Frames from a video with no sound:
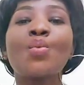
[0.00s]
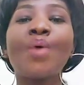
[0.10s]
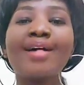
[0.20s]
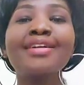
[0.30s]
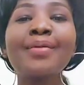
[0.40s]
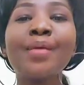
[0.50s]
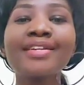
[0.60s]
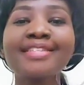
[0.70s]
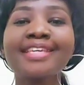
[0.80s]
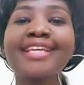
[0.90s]
Welcome
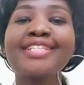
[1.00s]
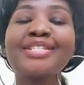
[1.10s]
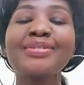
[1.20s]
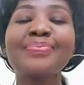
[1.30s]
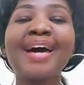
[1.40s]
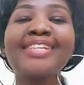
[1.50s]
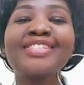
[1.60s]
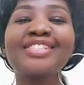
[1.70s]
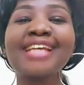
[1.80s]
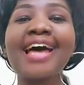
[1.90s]
once again to my
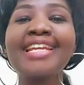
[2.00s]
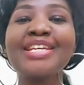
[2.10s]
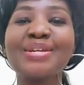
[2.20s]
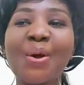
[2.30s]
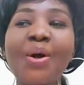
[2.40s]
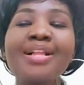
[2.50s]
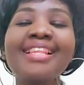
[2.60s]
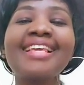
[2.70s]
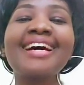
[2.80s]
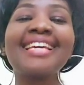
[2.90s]

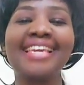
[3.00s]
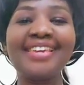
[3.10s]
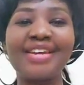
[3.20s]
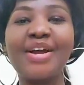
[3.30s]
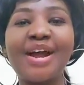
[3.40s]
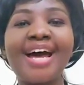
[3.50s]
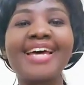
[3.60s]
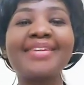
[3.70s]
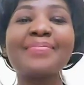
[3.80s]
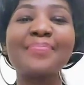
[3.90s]
channel here
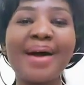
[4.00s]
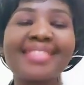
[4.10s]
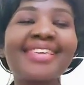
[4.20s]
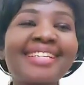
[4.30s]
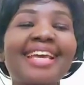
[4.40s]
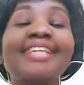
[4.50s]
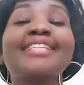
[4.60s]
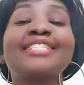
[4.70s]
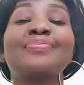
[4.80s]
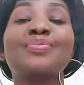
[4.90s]
at
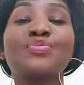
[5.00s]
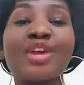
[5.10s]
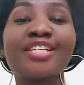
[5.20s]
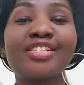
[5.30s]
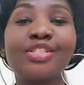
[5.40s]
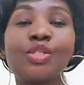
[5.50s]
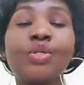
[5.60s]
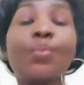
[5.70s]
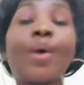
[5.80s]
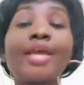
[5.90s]
Mathanyai
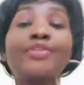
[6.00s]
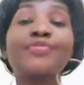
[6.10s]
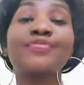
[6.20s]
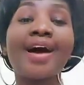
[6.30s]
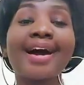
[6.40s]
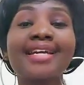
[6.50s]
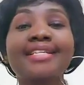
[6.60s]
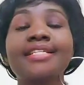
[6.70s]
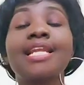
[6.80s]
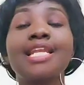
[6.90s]
Inspiration, where you
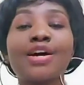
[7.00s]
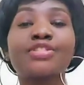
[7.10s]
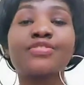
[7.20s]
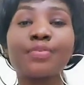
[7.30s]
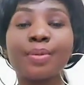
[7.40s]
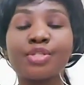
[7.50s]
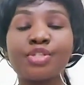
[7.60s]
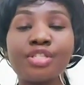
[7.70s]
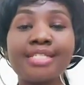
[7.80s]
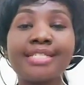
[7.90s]
find lots of
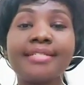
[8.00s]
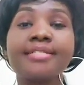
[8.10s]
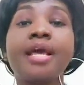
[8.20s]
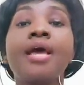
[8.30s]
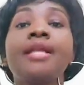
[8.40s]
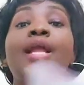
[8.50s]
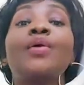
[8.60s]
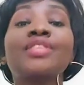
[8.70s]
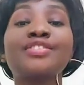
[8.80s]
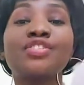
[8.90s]
opportunities.
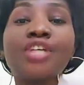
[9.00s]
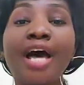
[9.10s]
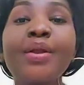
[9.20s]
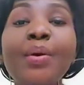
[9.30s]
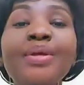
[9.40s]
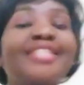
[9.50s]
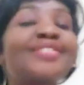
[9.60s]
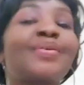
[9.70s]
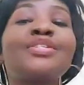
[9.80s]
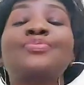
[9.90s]
Now, this channel is
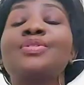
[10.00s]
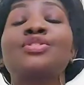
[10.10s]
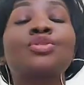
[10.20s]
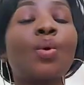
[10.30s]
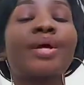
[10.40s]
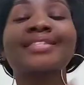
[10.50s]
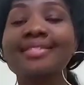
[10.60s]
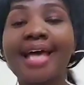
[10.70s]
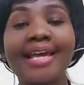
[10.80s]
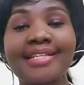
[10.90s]
going to be so
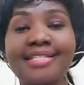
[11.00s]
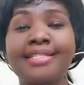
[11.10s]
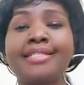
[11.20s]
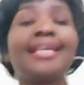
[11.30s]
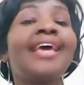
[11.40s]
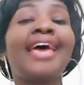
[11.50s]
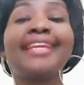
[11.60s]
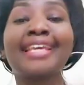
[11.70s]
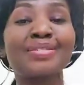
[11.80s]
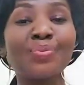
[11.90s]
exciting.
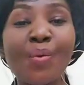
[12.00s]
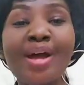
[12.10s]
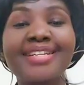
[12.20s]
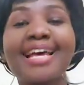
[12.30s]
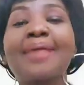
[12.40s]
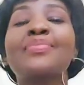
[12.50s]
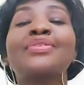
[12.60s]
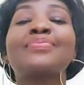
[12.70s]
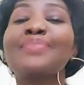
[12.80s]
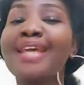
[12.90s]
And guess what? I'm
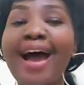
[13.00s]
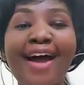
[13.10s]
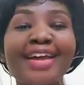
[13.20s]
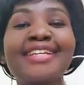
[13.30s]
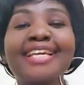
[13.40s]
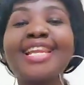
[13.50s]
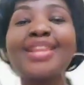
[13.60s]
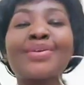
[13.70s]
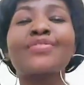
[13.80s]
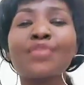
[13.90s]
going to be adding a
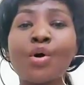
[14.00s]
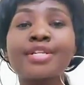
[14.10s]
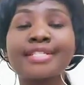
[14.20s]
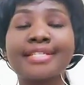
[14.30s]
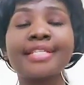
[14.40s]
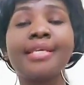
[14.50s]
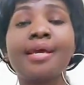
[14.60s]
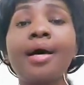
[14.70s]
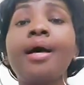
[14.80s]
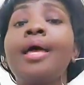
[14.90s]
lot of content
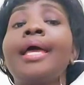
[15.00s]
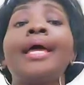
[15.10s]
here,